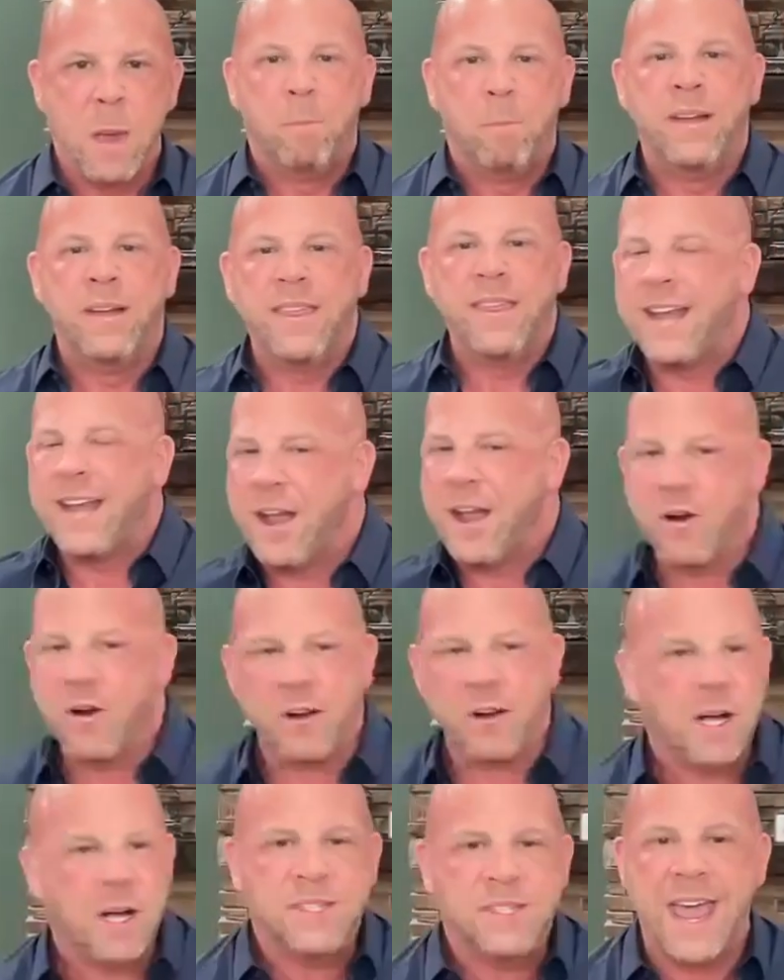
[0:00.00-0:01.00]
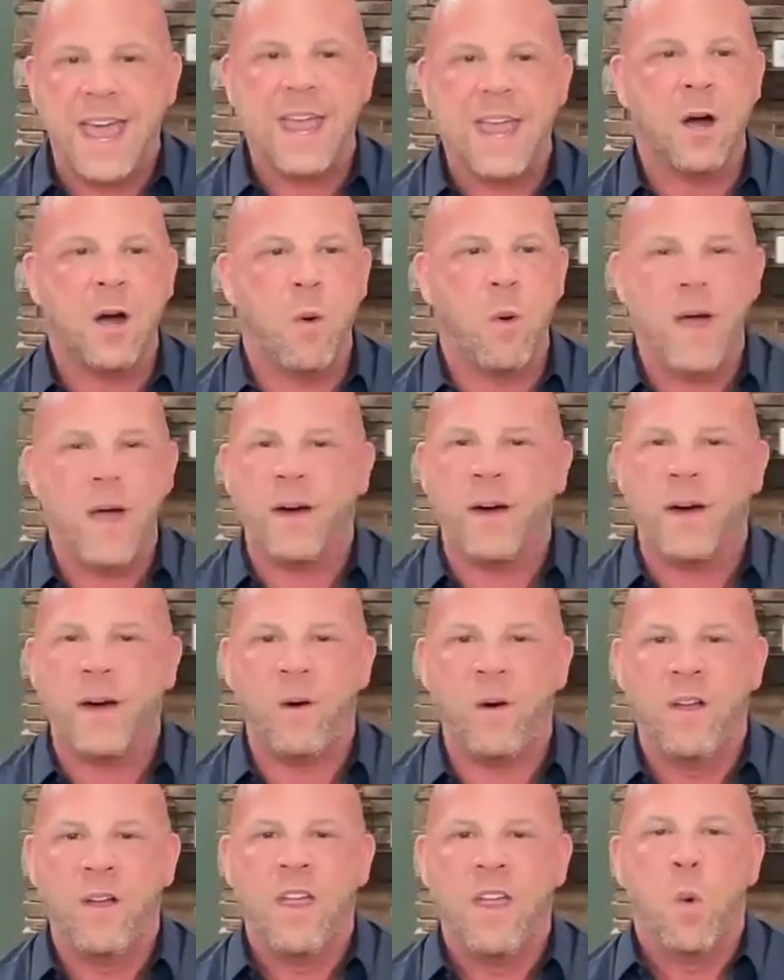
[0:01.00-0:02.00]
But then here comes
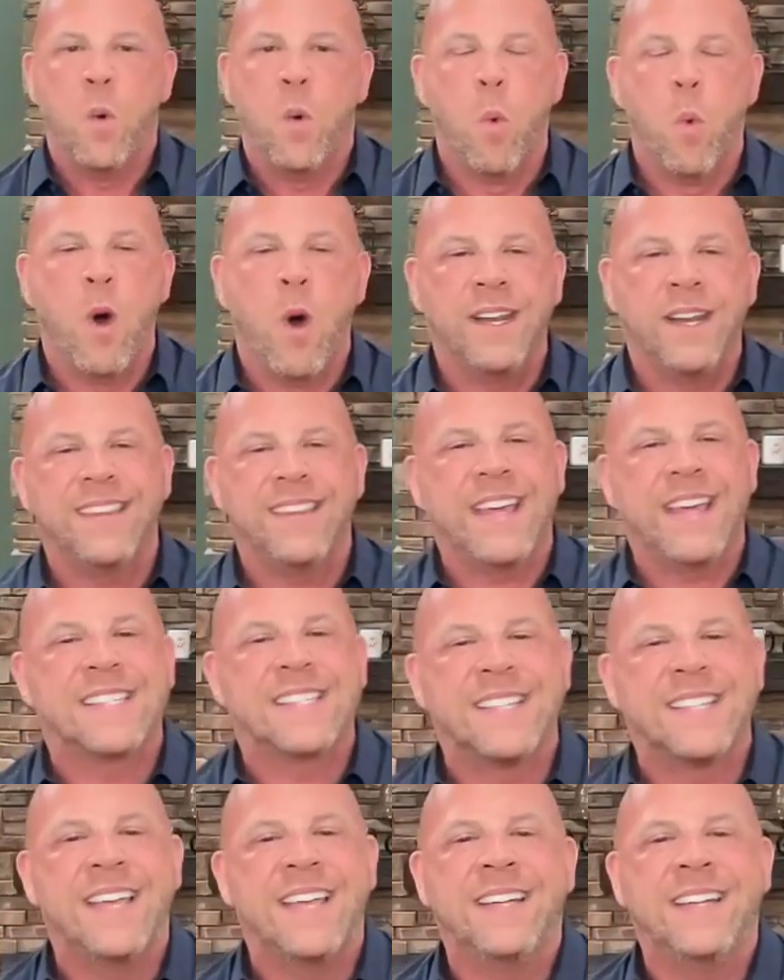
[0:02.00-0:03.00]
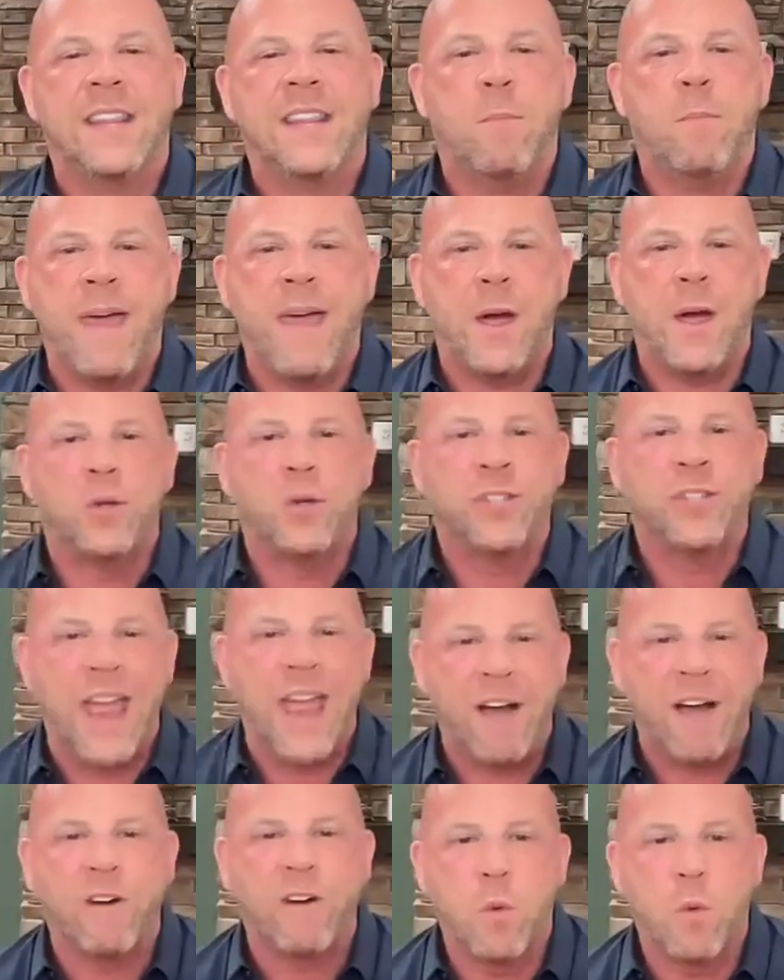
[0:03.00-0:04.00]
AOL. What did they send in the mail to
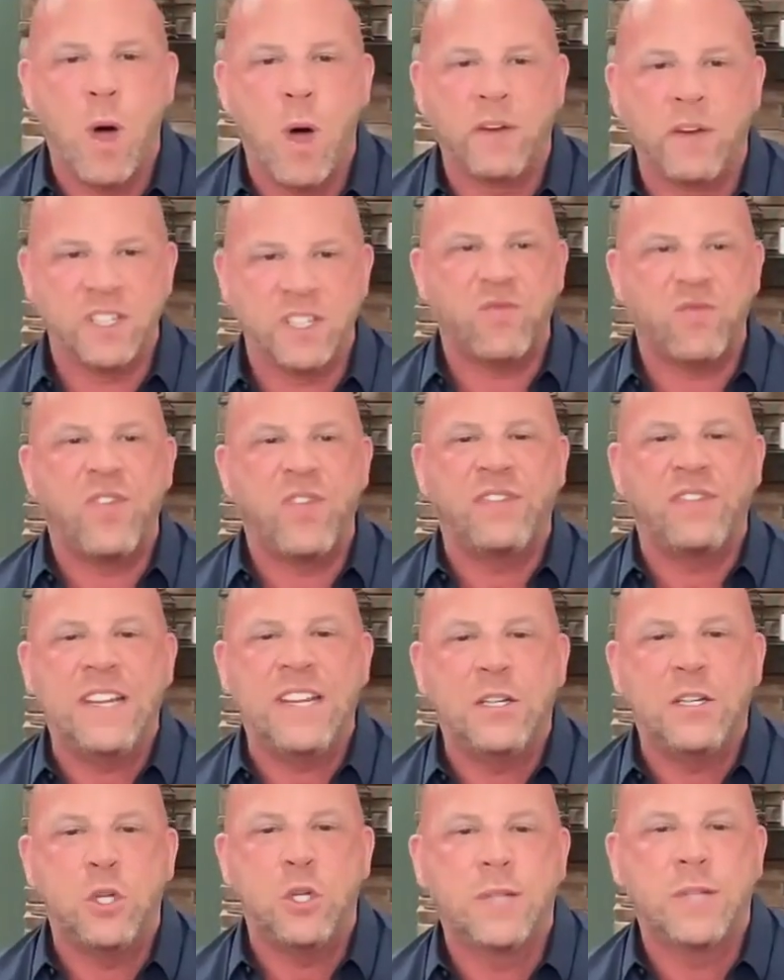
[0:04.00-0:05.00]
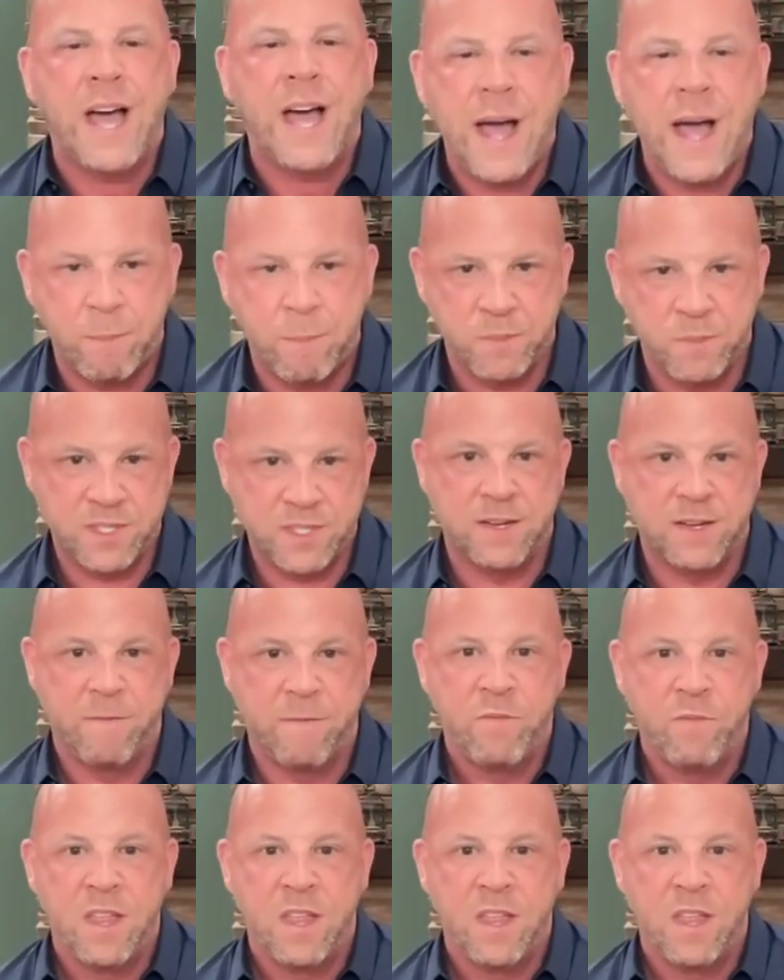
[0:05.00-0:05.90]
every one of us 52 times?